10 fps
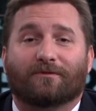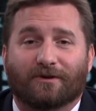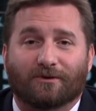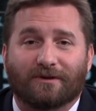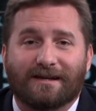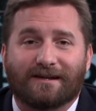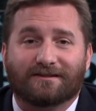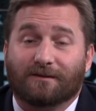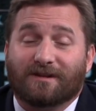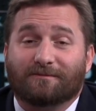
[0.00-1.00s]
review.
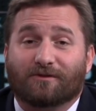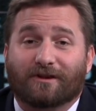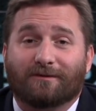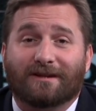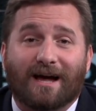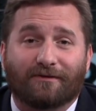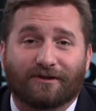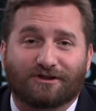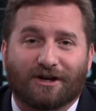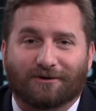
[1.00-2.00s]
Sometimes I'll read them live
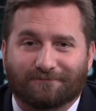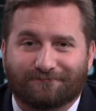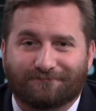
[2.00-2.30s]
on the show.